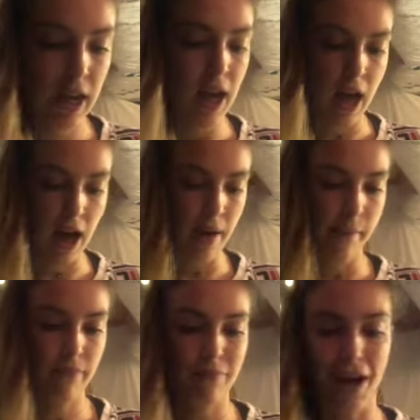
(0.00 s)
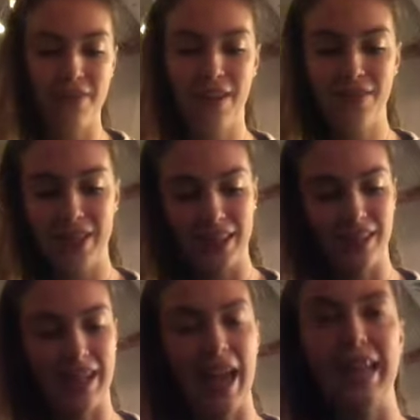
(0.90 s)
My favorite to
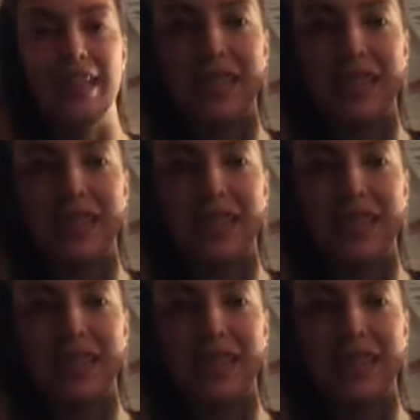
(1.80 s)
look at is